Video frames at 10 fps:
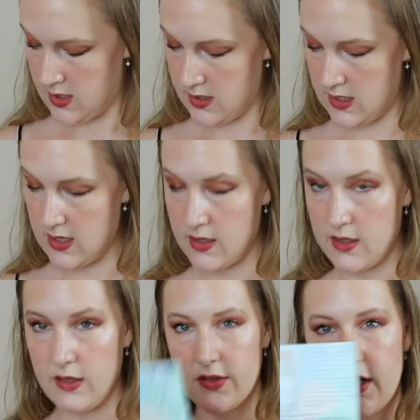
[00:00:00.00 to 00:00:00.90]
And then
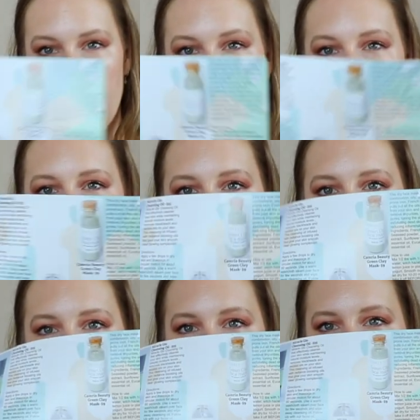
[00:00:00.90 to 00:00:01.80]
we'll talk about the
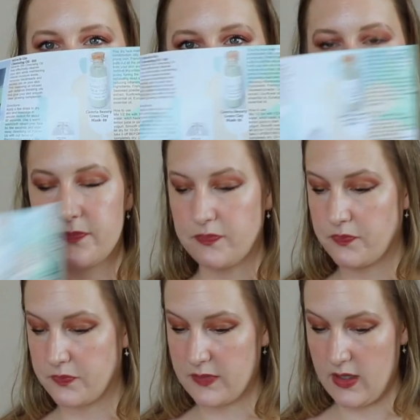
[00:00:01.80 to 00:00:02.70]
items.
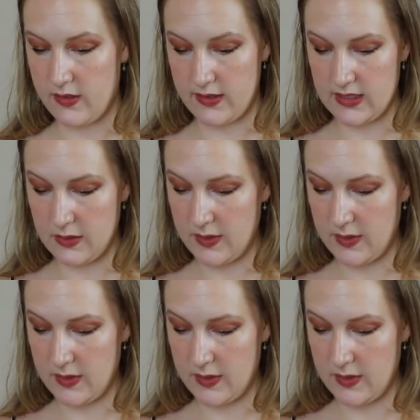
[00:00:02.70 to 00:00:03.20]
Looks like